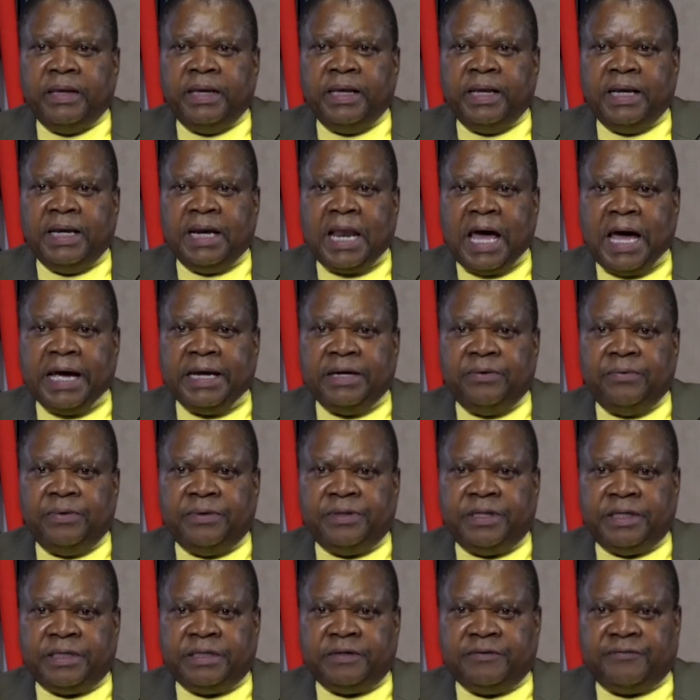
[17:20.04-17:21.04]
In line
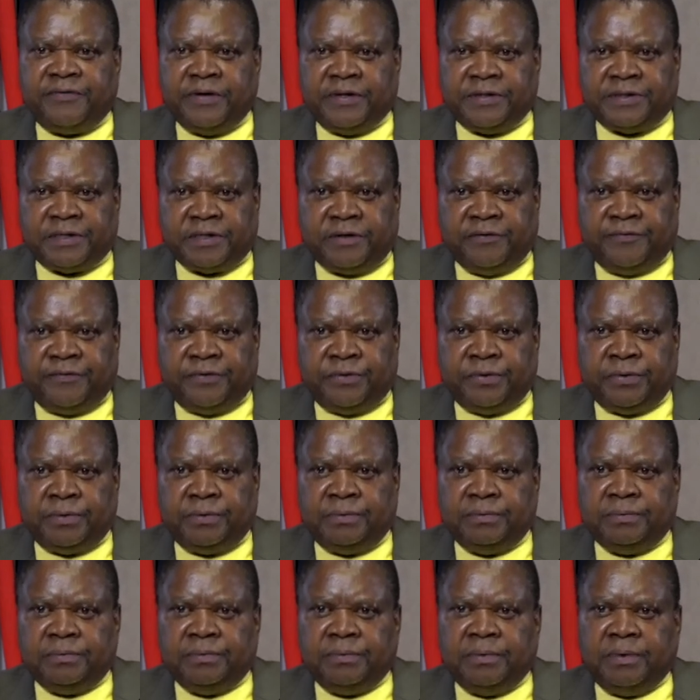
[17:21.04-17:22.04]
with the Defense Review,